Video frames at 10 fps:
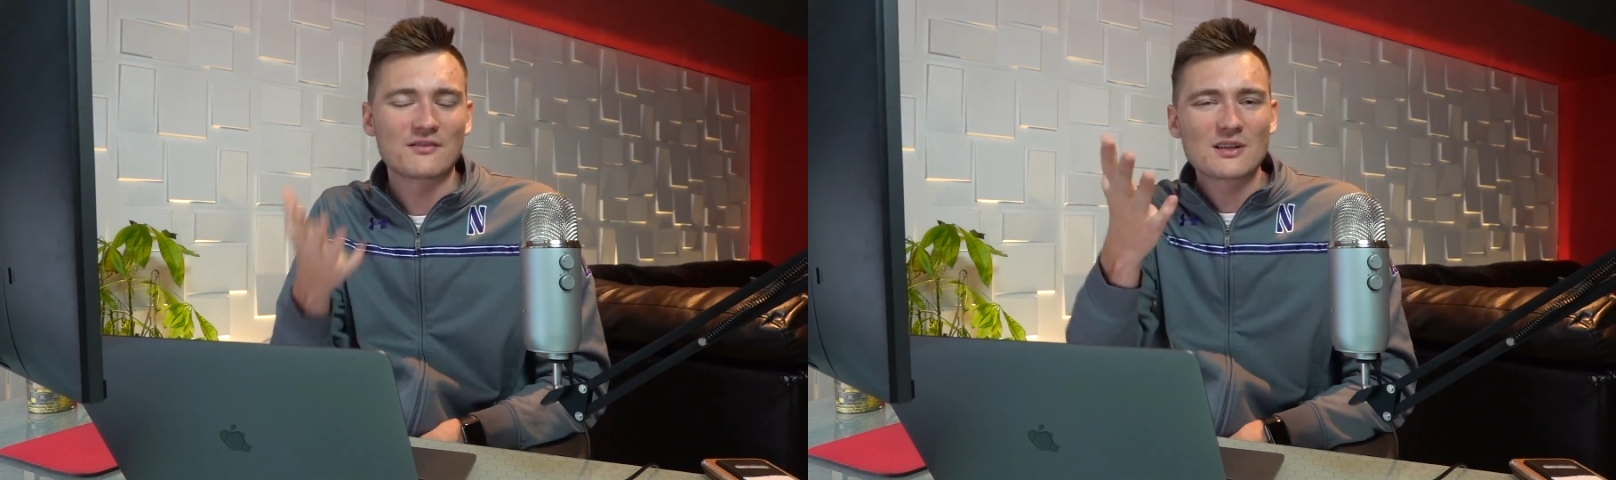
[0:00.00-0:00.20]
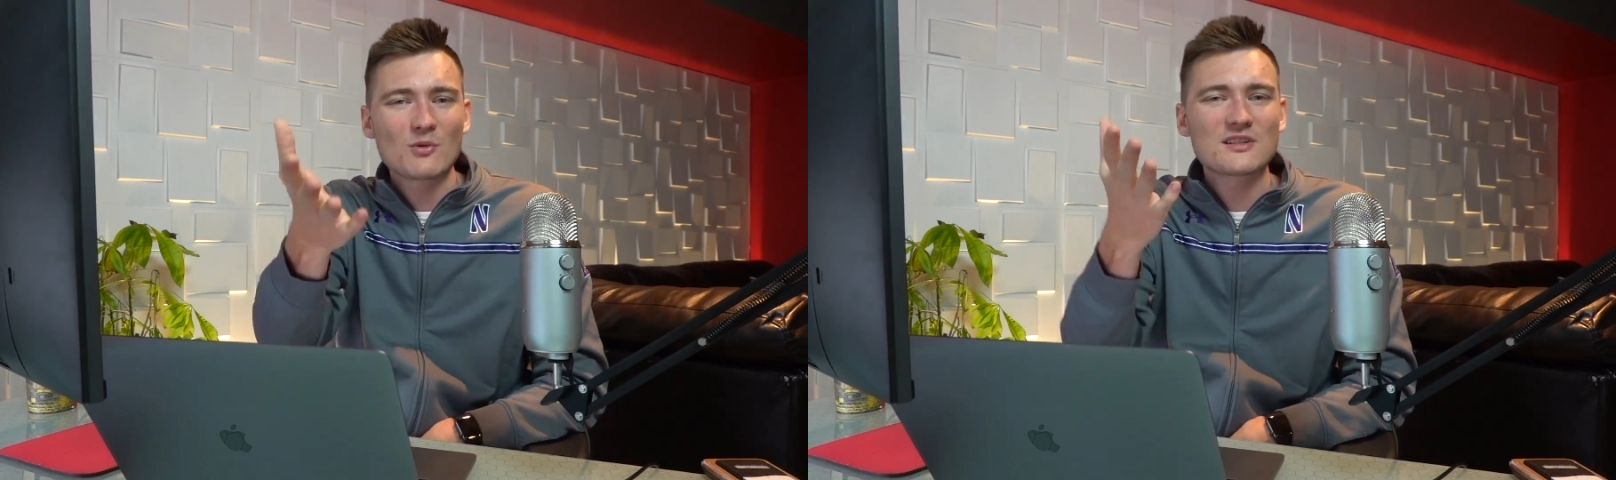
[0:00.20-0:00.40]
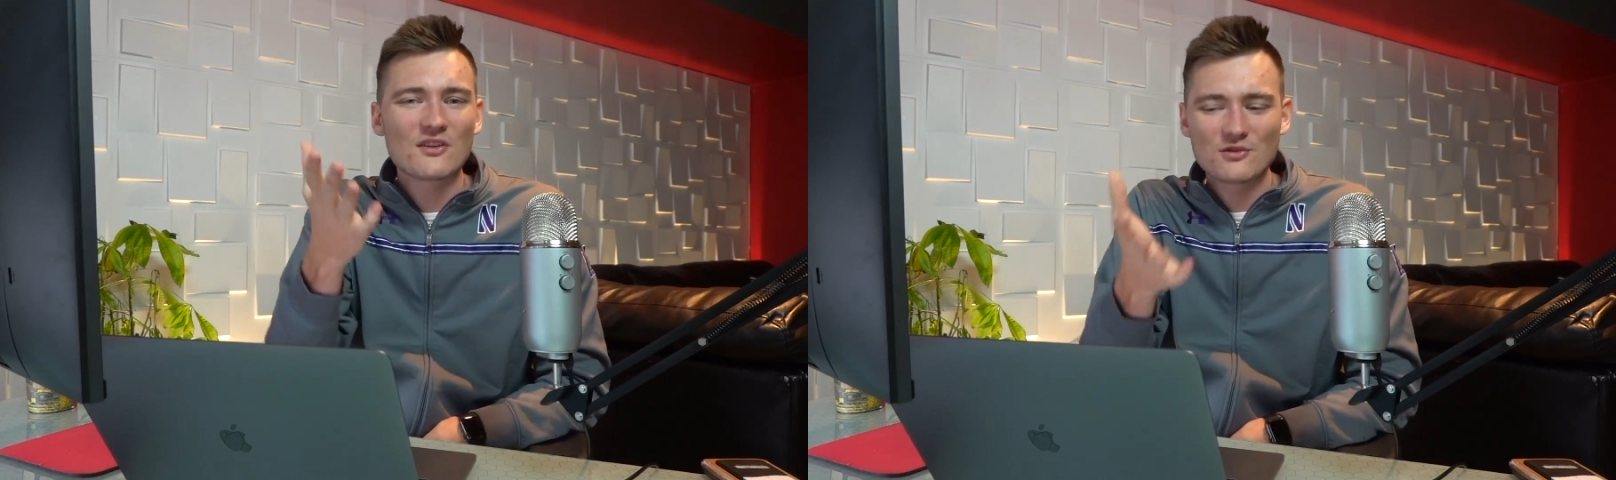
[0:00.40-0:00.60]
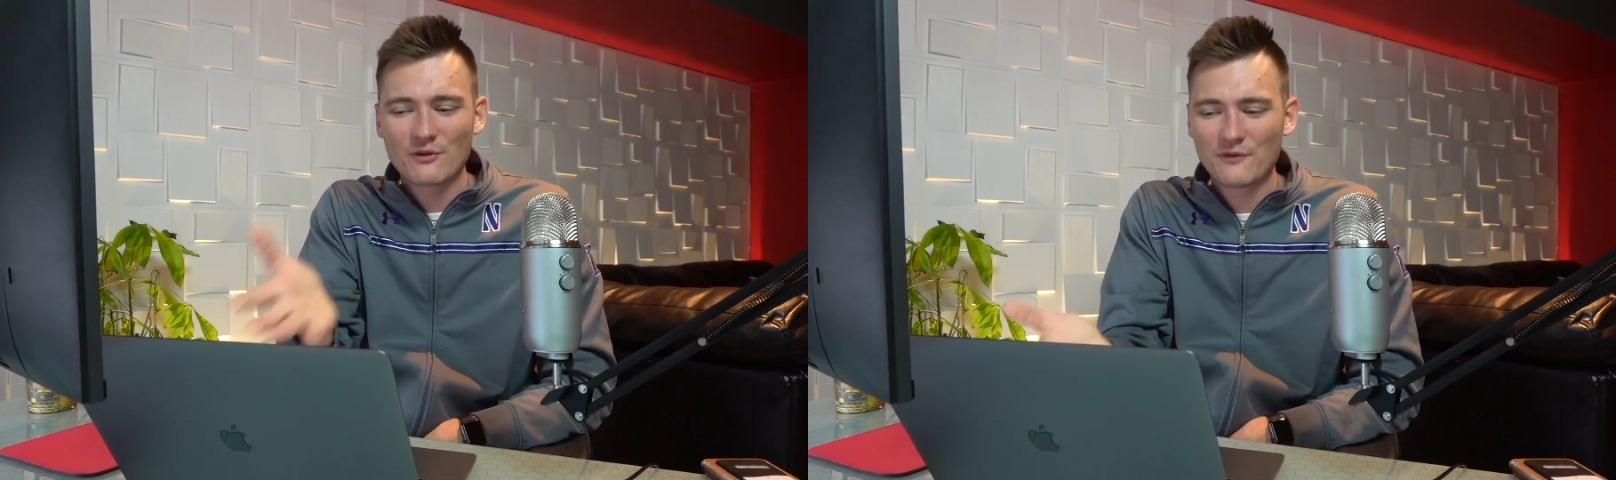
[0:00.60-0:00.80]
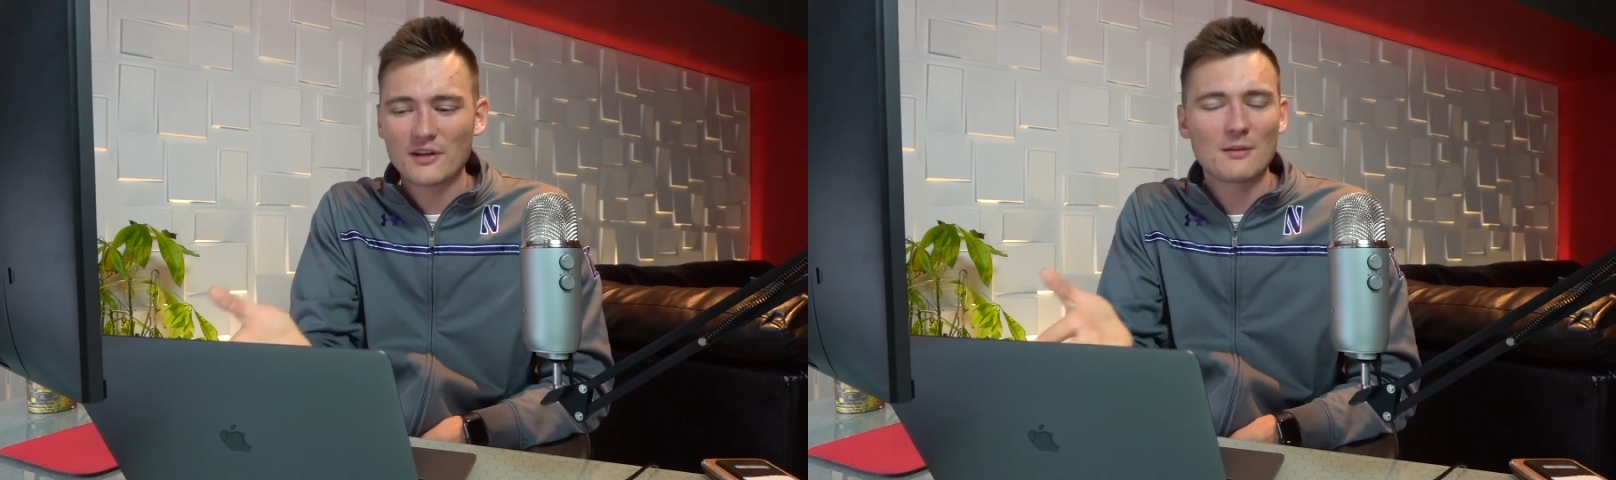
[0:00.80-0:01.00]
If someone tells
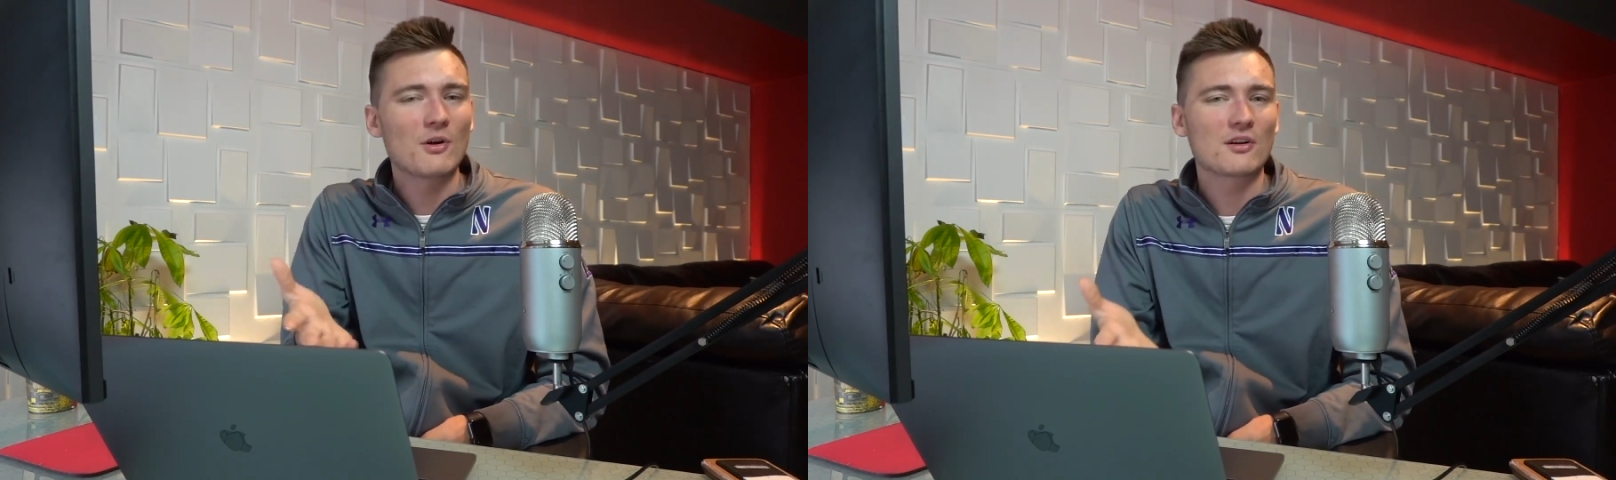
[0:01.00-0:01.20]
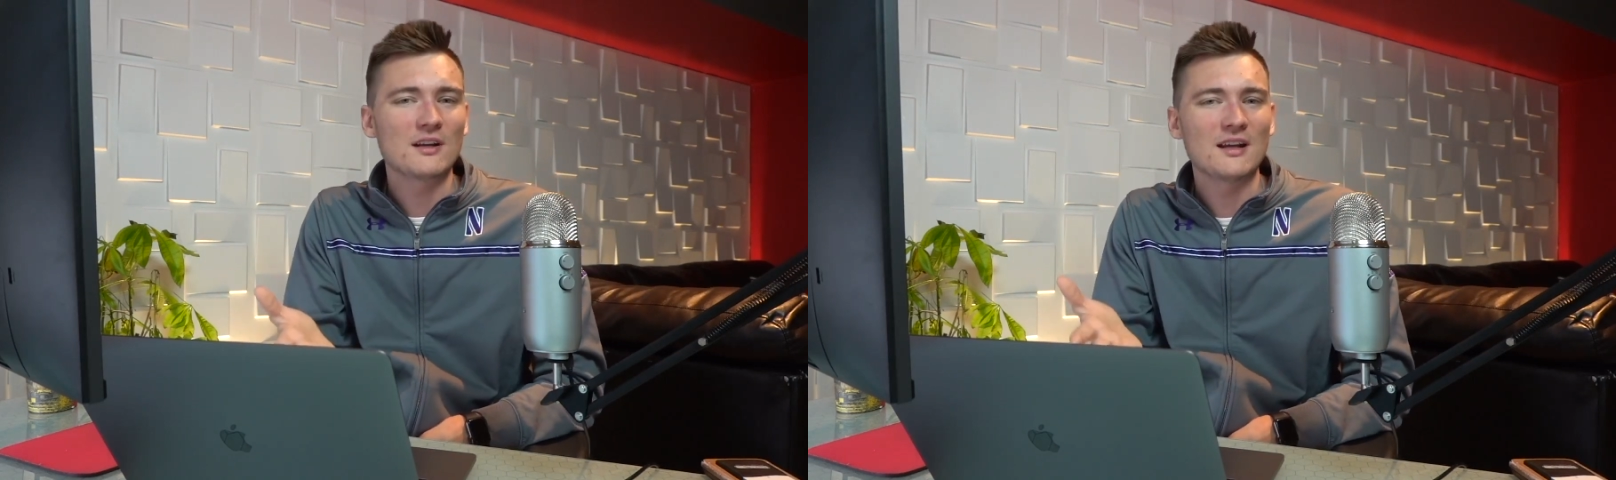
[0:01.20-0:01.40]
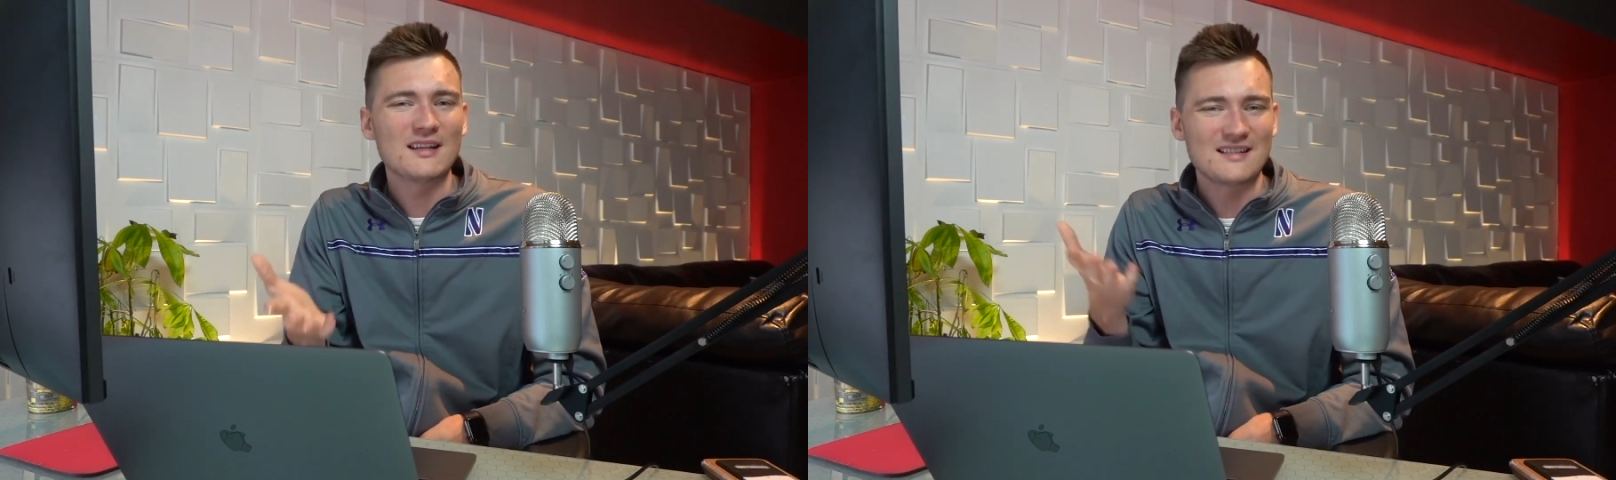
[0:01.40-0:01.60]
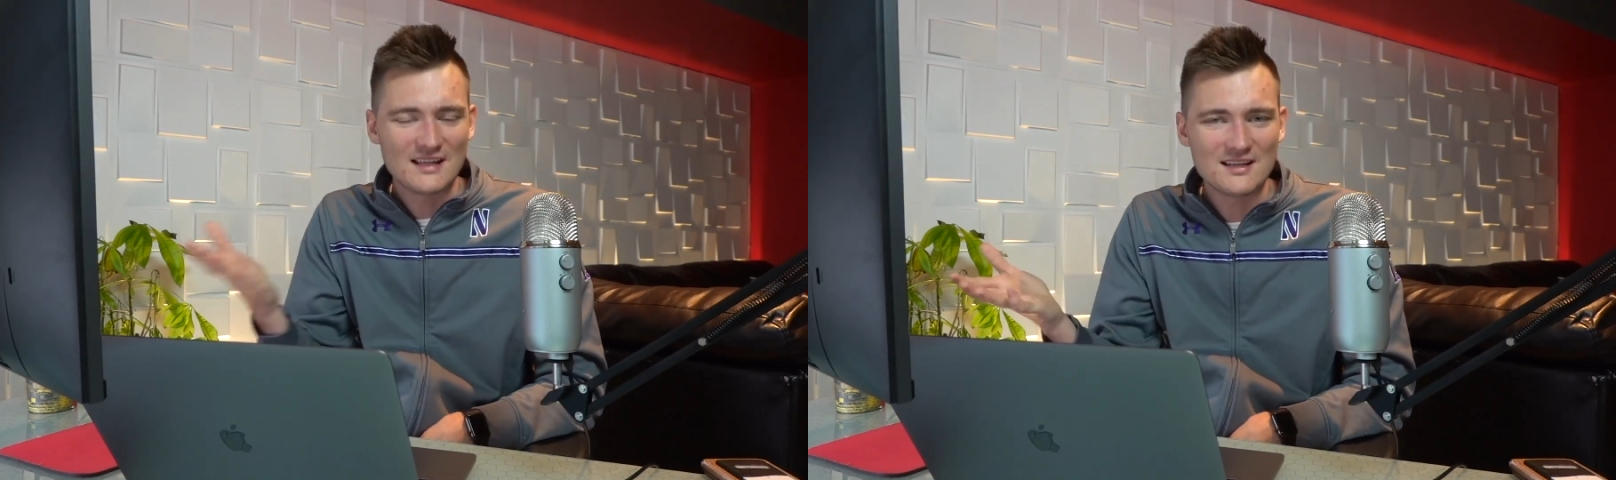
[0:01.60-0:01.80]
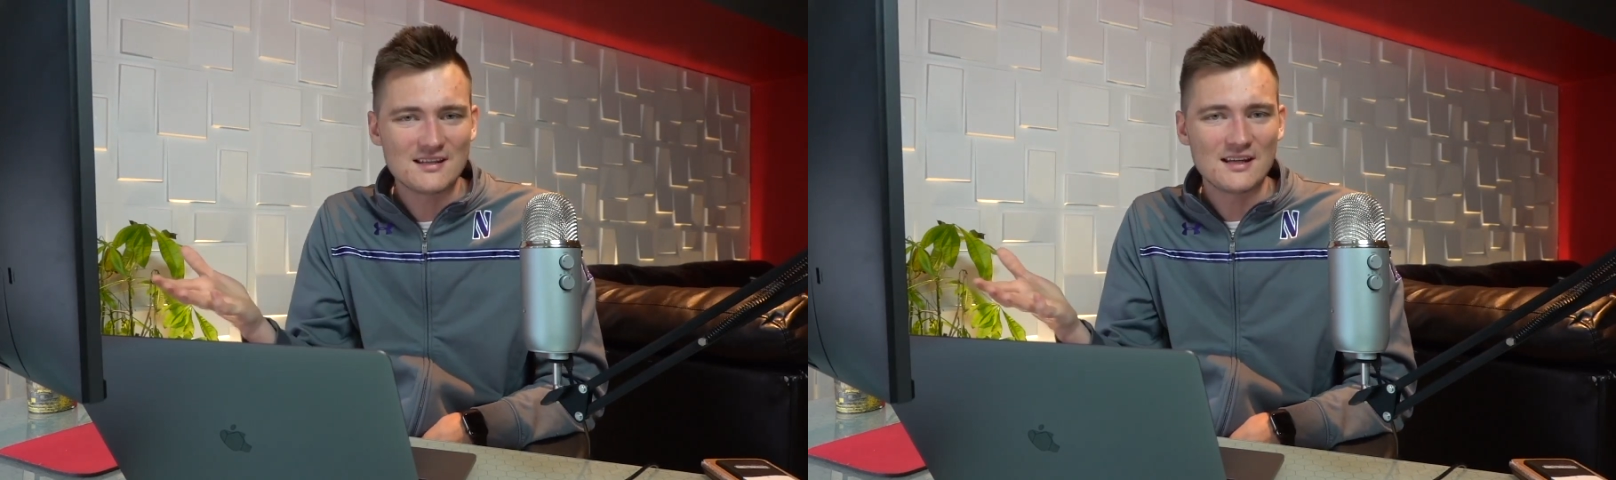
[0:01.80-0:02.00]
you affiliate marketing
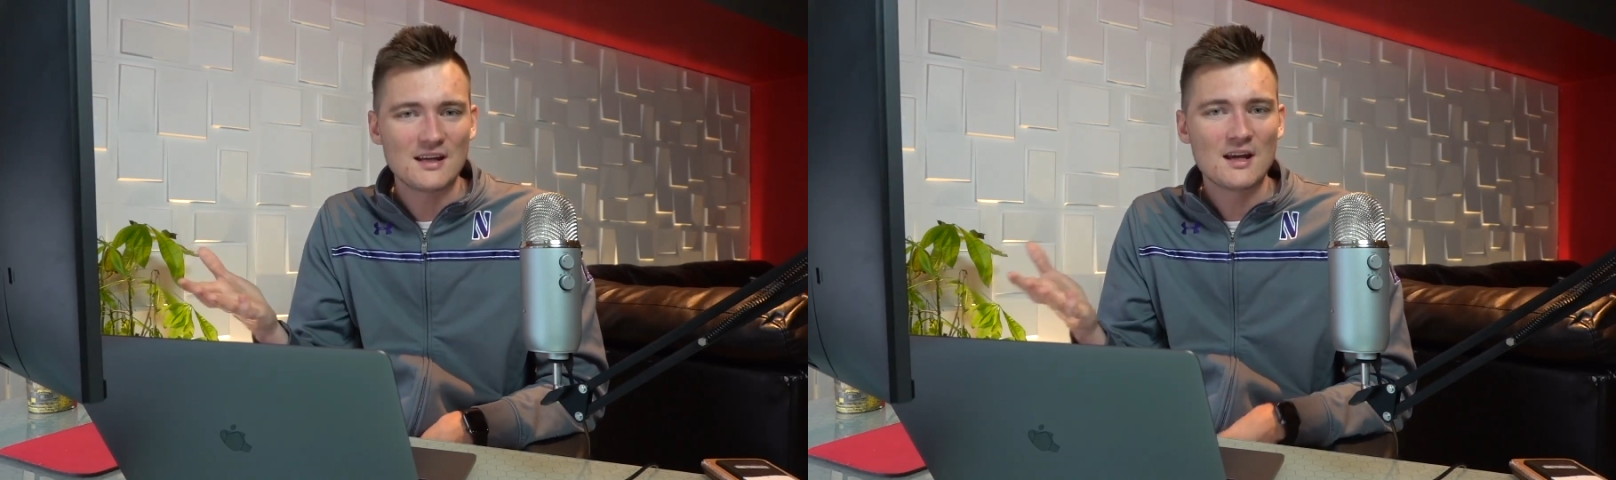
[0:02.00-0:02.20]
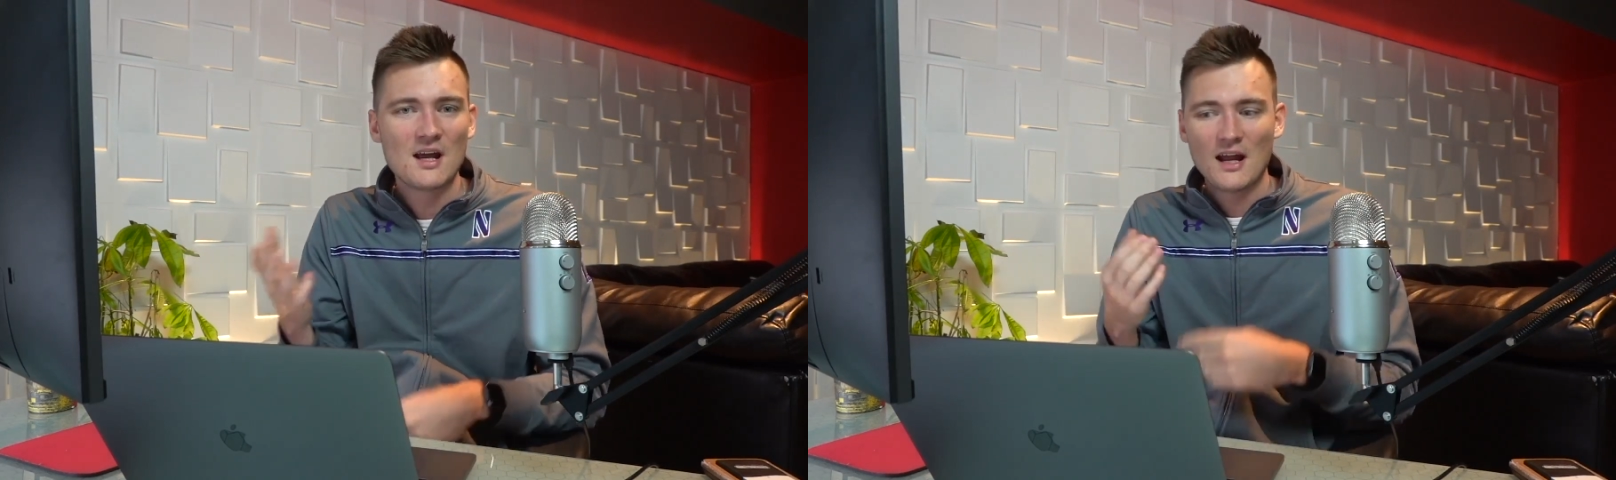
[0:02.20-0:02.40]
is easy